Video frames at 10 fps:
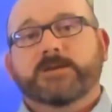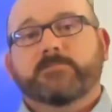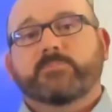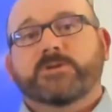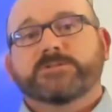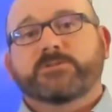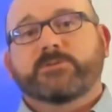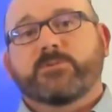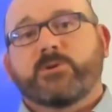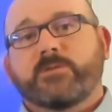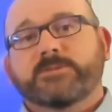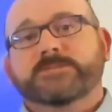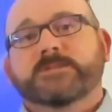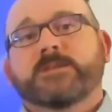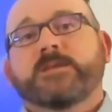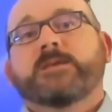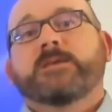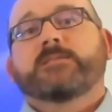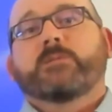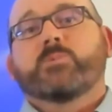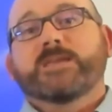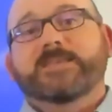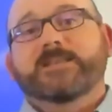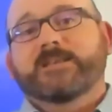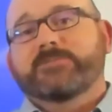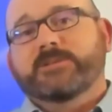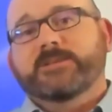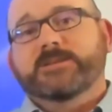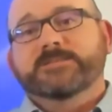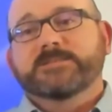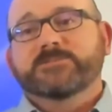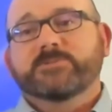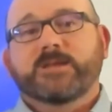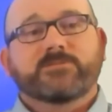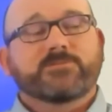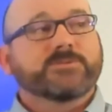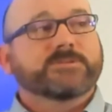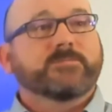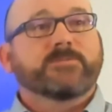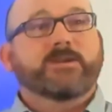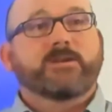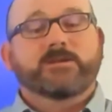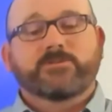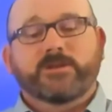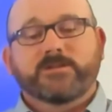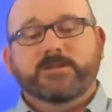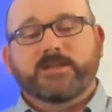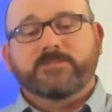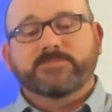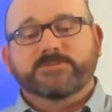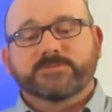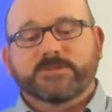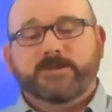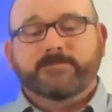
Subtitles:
project requirements, then we can definitely assist with that through some of our accredited labs also.